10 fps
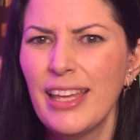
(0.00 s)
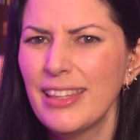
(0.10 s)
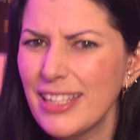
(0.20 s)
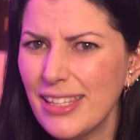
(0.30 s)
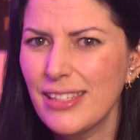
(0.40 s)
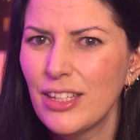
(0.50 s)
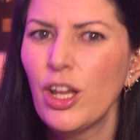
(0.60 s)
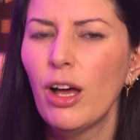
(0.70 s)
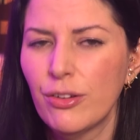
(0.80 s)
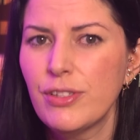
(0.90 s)
This is an
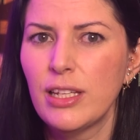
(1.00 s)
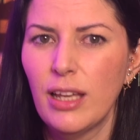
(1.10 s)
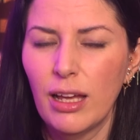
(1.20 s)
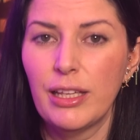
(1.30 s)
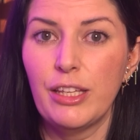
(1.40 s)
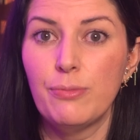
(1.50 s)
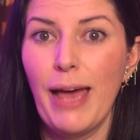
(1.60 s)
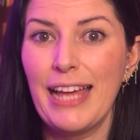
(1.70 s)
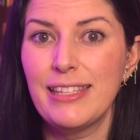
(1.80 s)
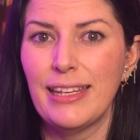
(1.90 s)
often argued
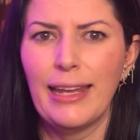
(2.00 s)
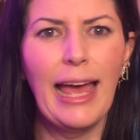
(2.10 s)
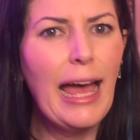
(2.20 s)
pattern.